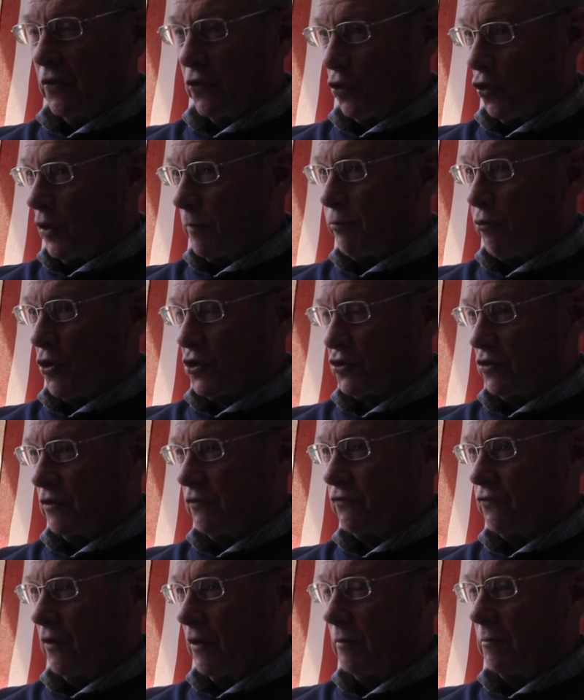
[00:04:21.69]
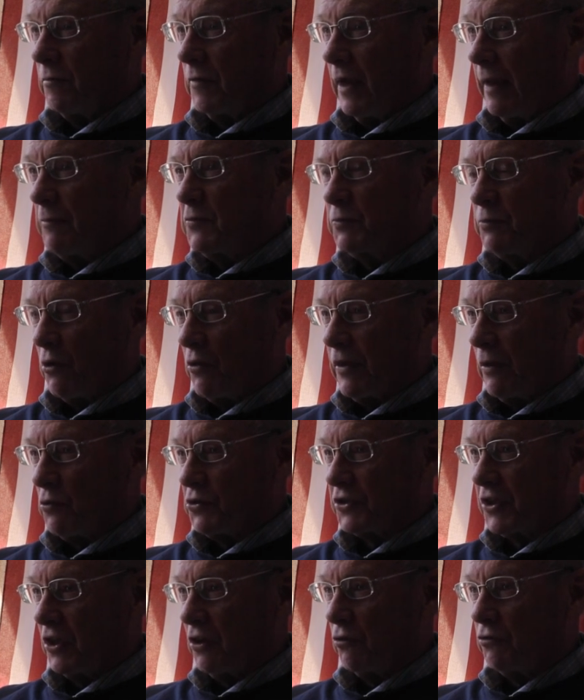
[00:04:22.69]
only person from Amesbury that
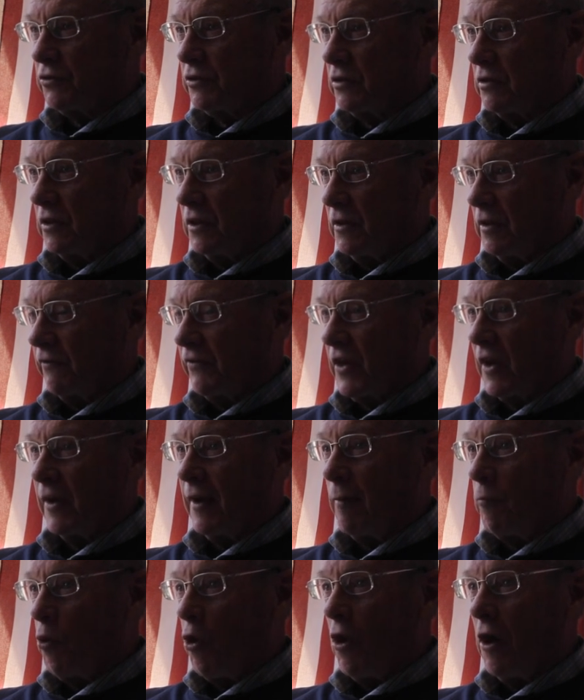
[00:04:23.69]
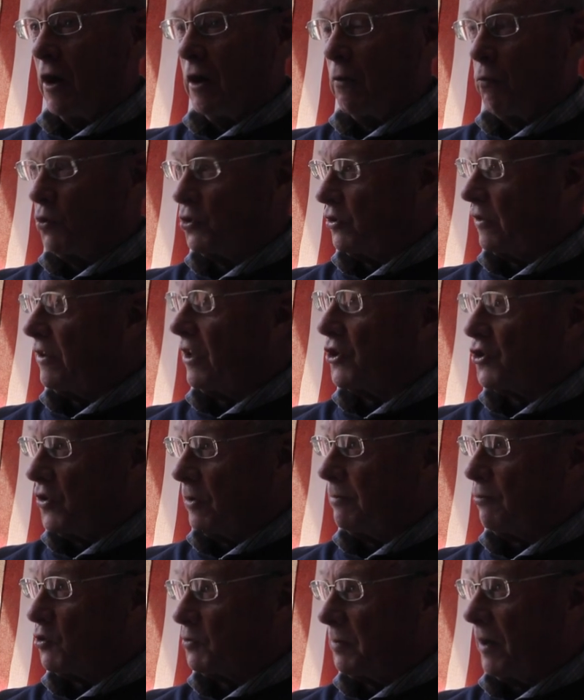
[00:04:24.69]
was killed in the Vietnam War was on that
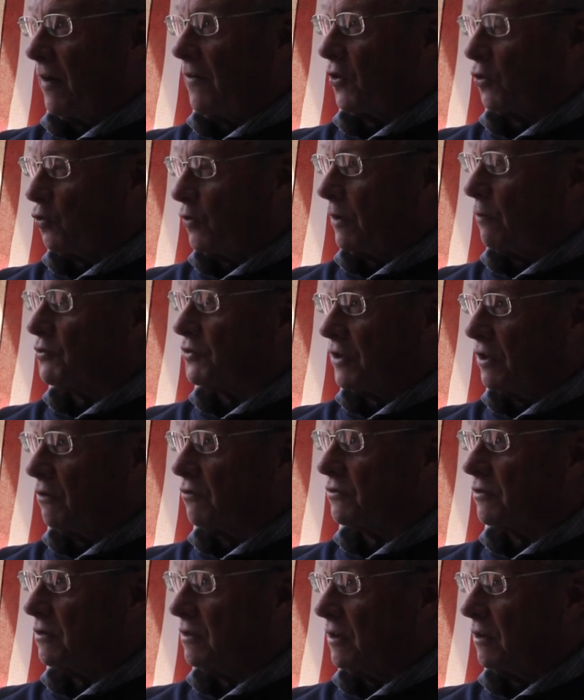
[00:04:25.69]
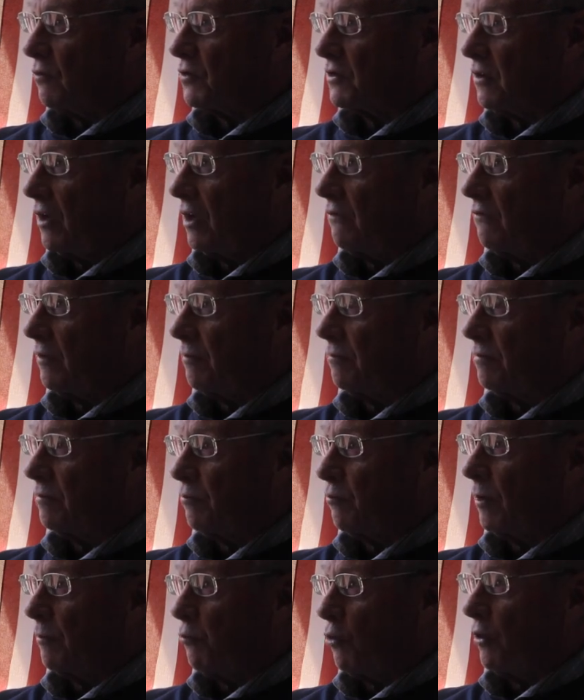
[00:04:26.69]
ship. He was part of the crew that was killed. That's kind
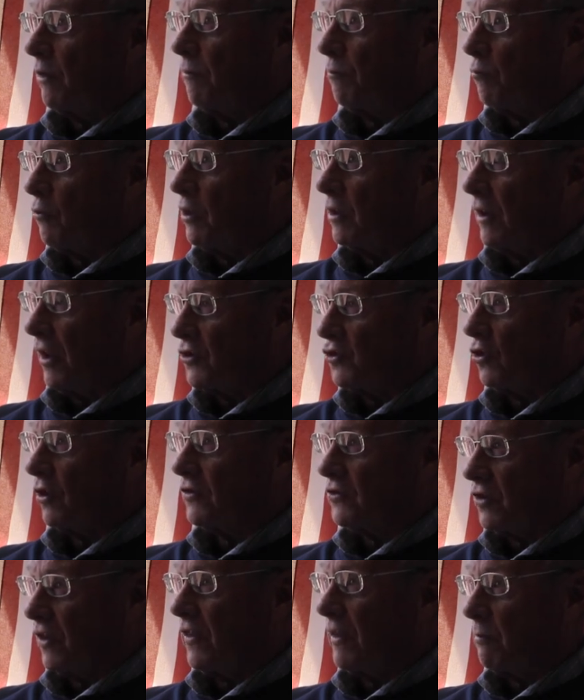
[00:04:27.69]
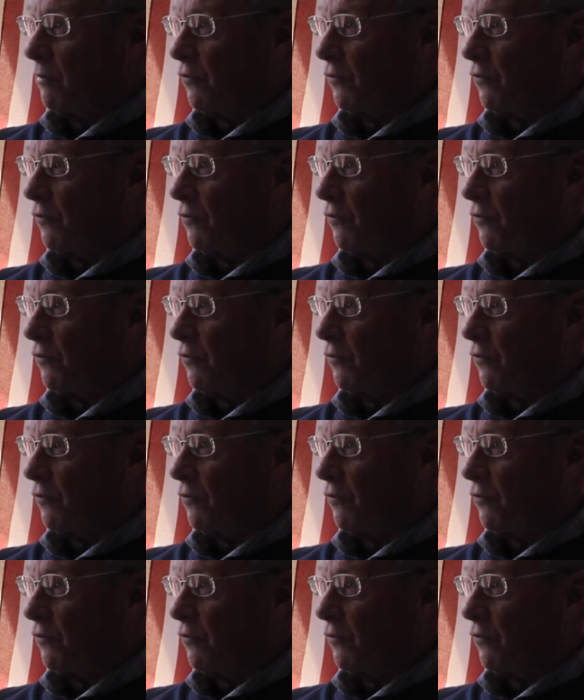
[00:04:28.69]
of a point. I should have said that